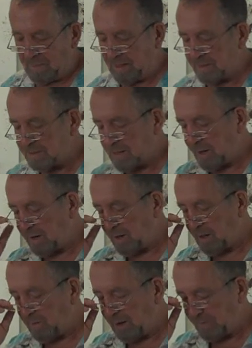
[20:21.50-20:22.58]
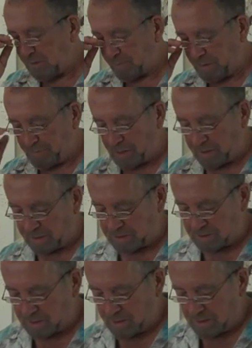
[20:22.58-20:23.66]
My friend Harold took some black
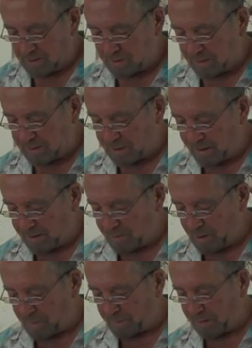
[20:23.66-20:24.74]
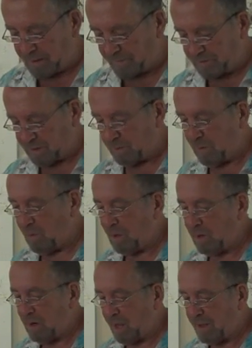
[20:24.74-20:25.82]
spider and said it was the best drug
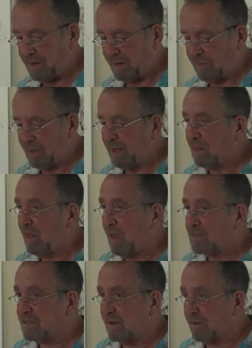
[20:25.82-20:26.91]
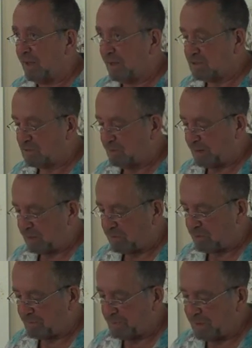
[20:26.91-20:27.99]
he had ever used.
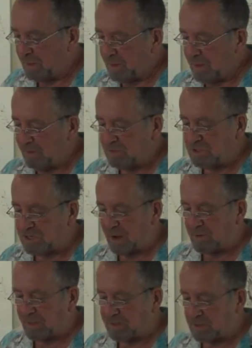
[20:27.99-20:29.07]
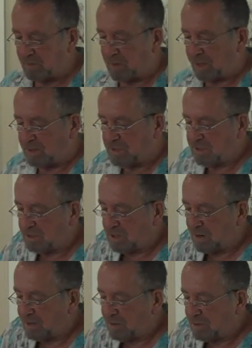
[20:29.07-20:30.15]
Johnny and Jonathan loved Stefan a great
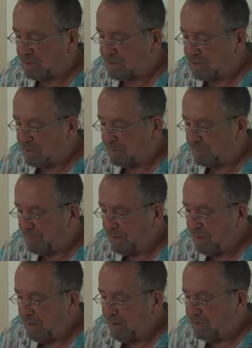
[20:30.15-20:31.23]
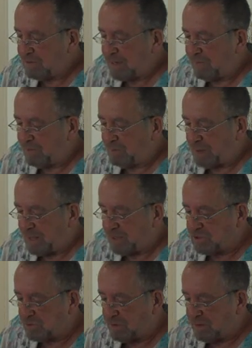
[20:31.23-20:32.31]
deal, and although they laughed about his crazy
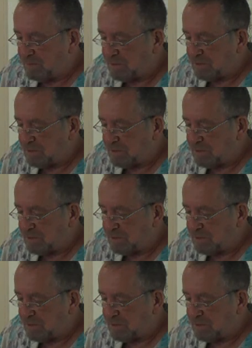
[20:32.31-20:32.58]
idea,